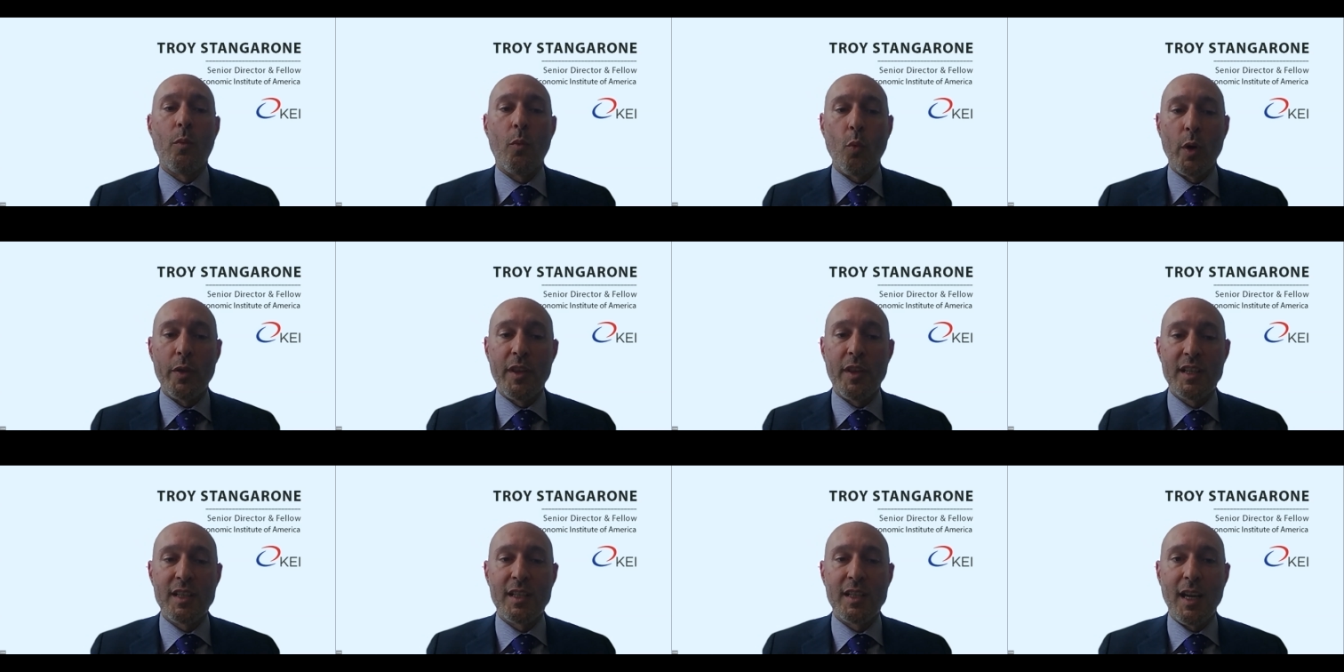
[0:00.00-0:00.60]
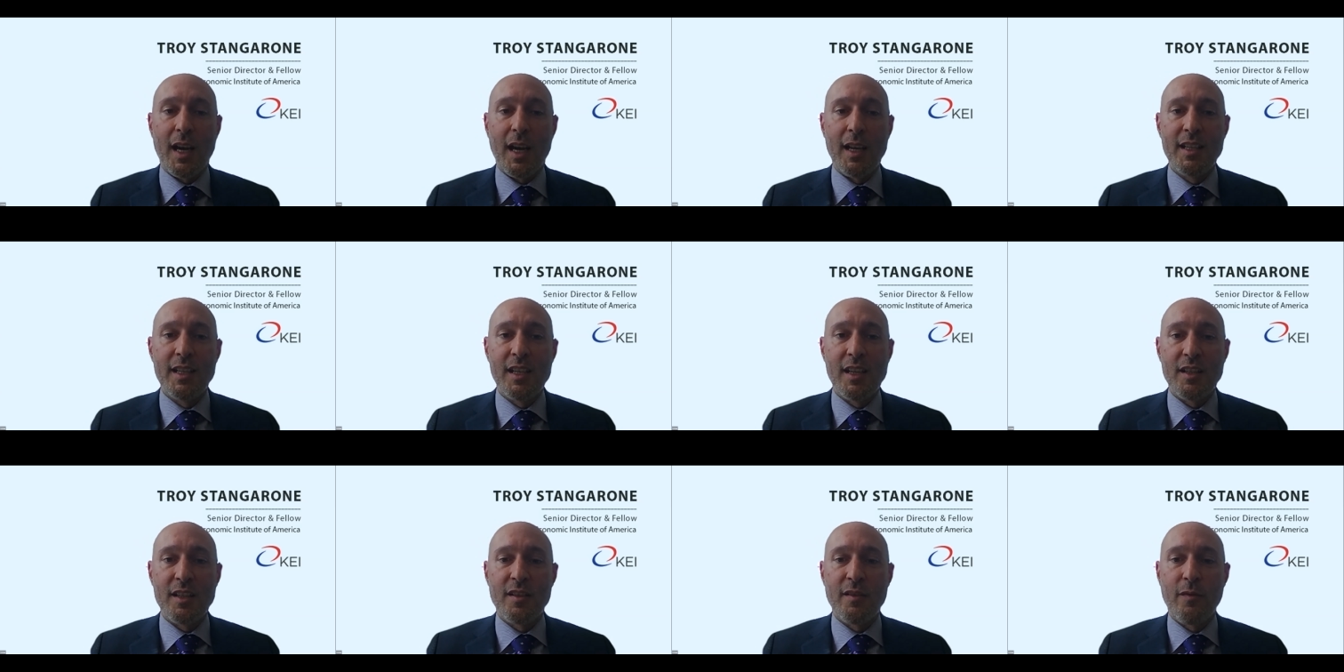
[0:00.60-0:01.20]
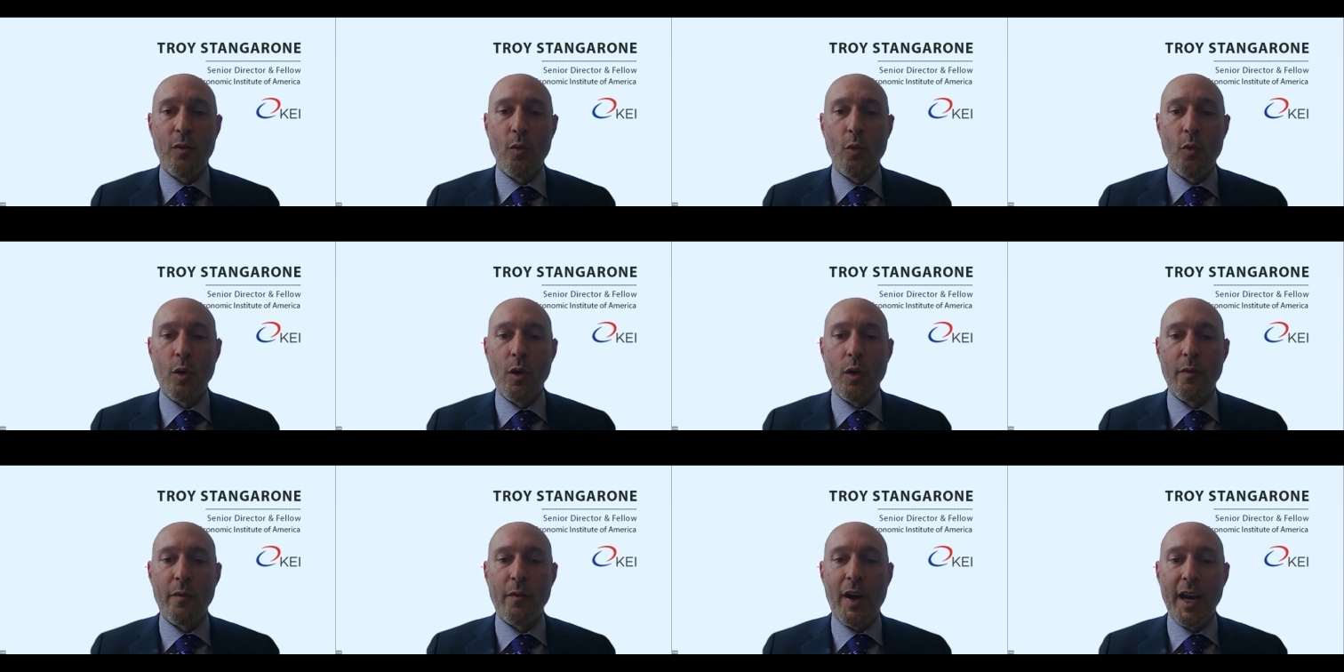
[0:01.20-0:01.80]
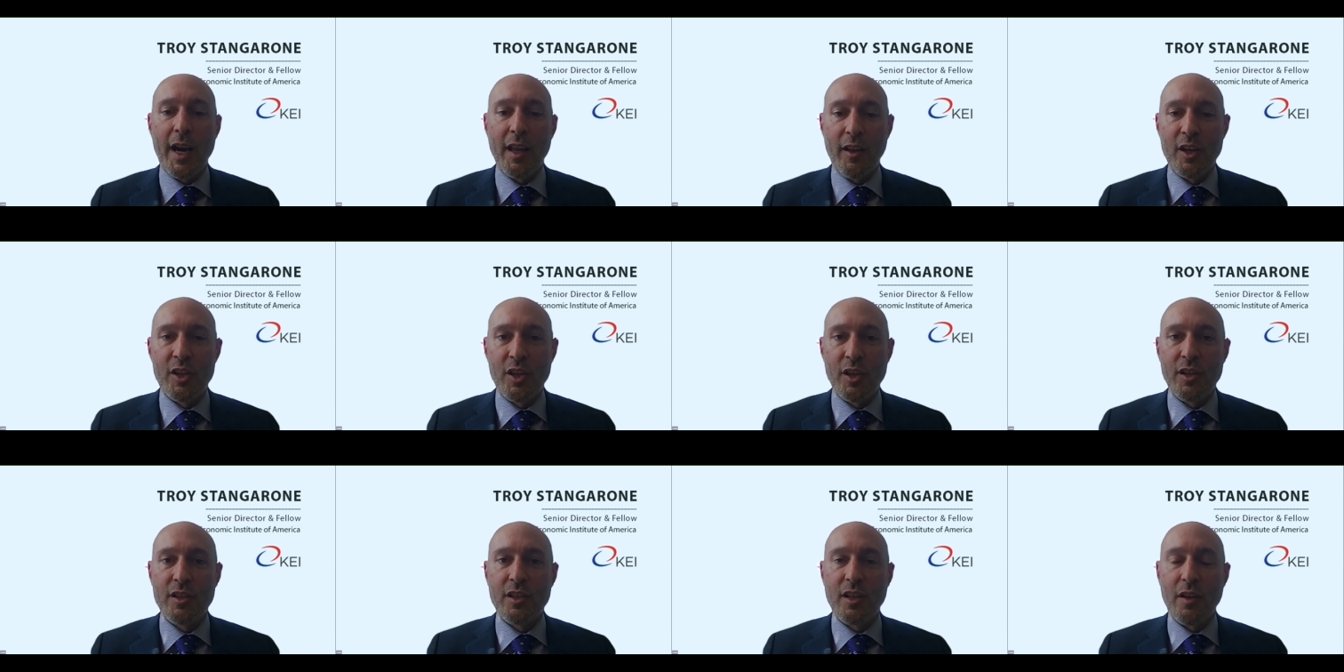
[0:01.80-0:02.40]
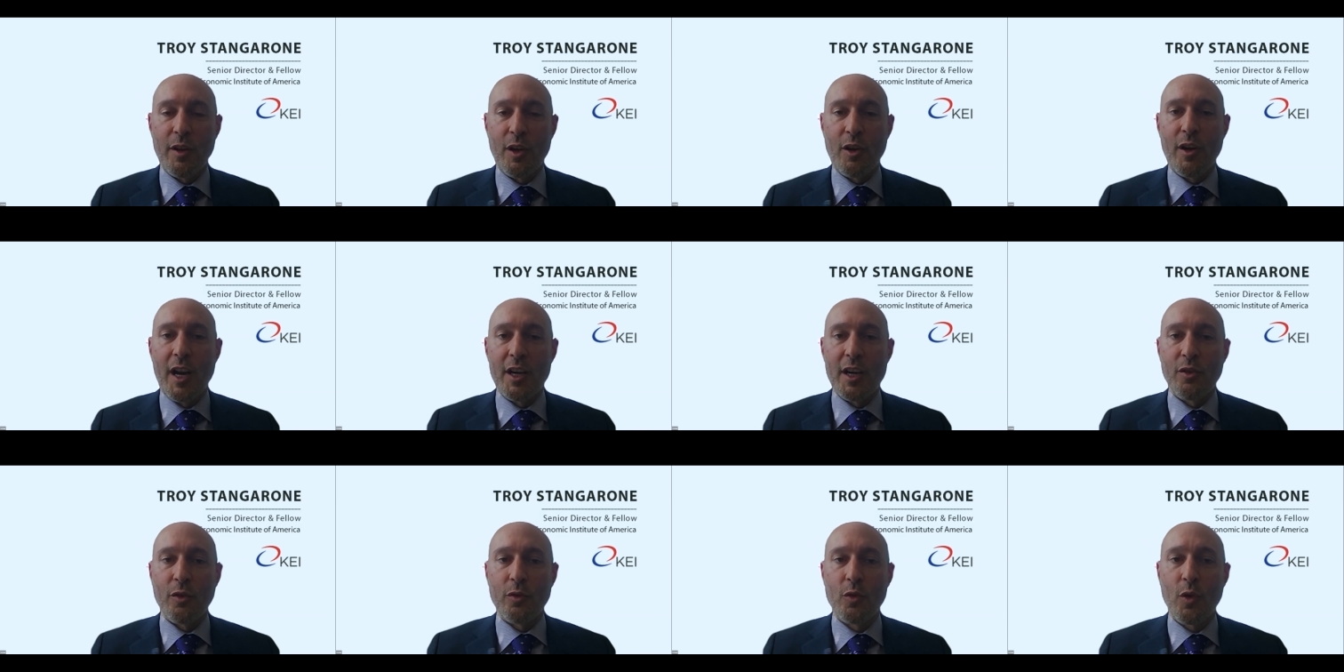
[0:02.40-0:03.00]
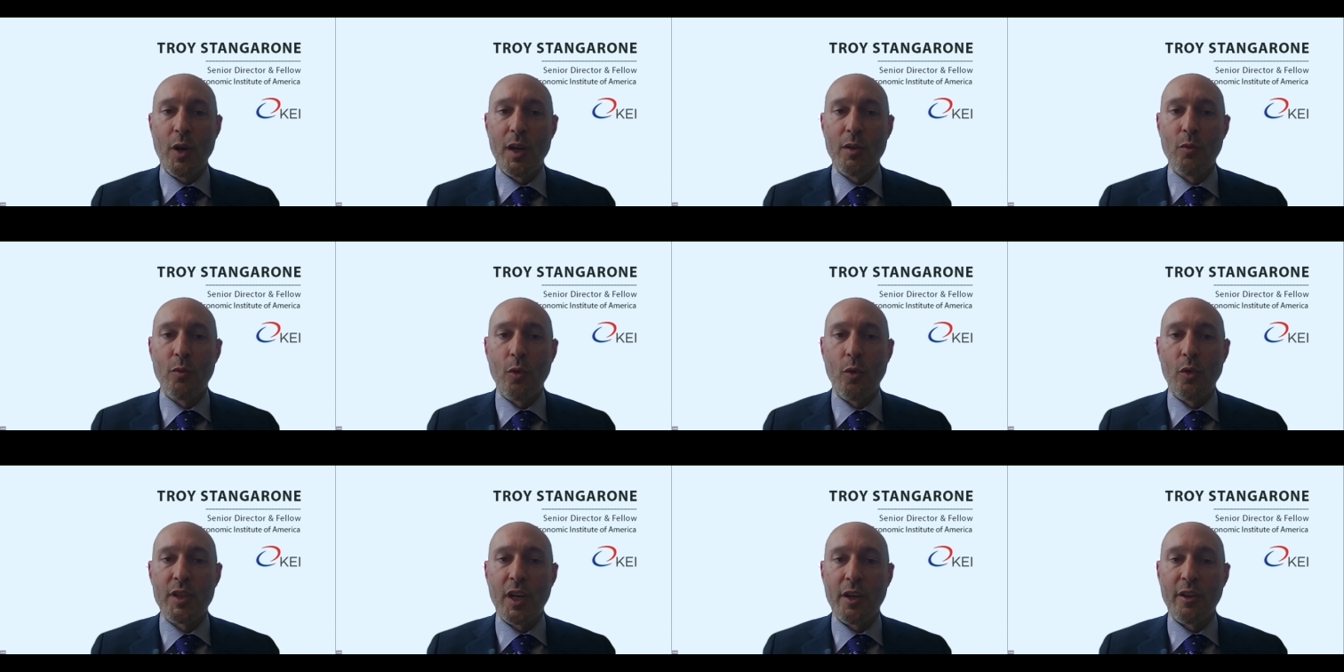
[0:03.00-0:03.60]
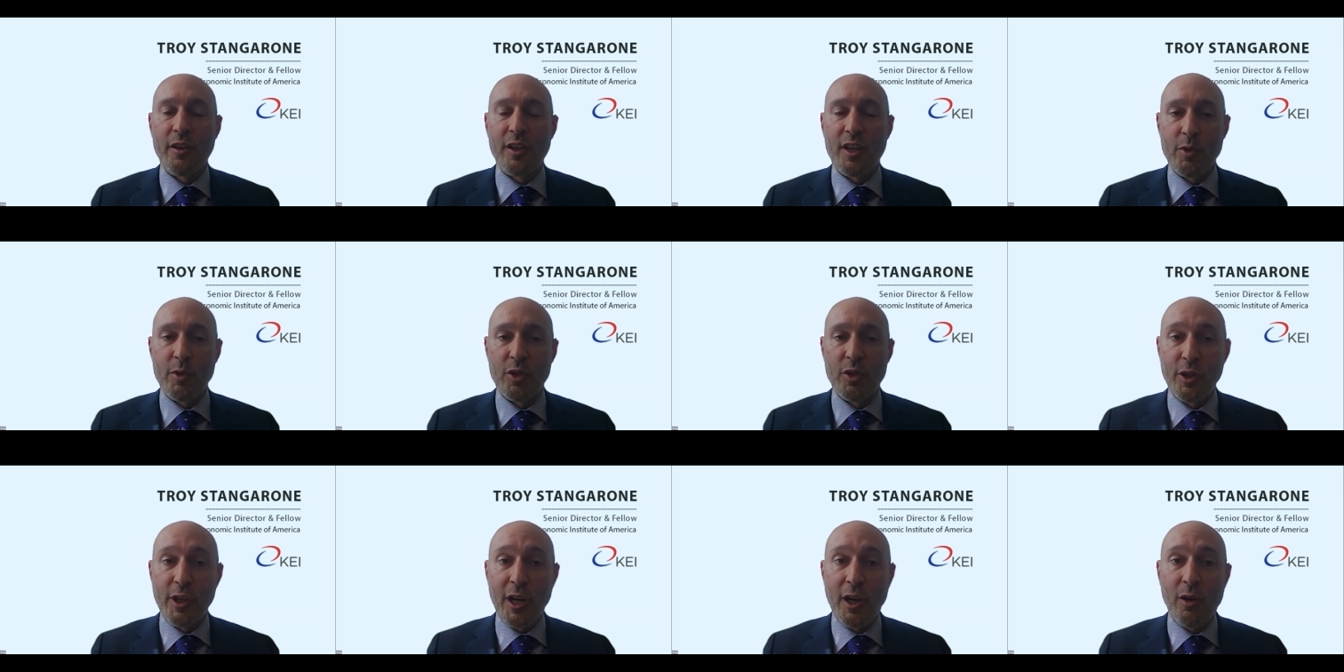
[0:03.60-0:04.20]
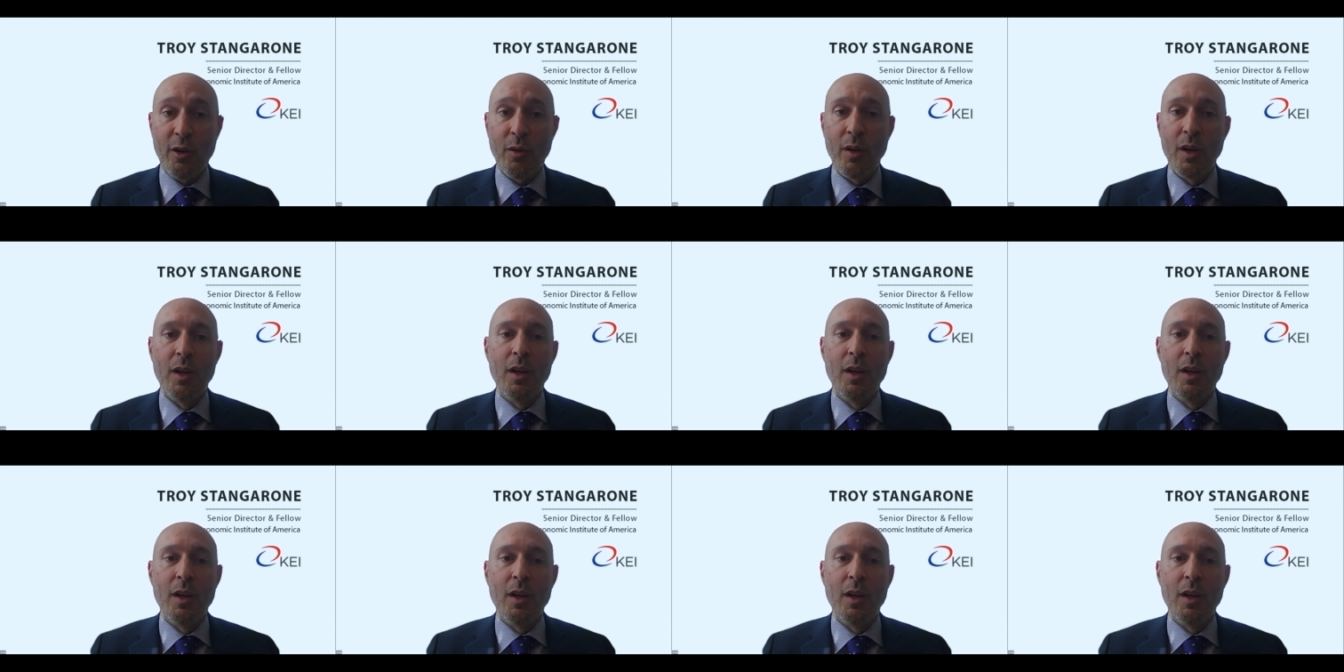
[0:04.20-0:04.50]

What this does is for violations of international trade rules under the WTO,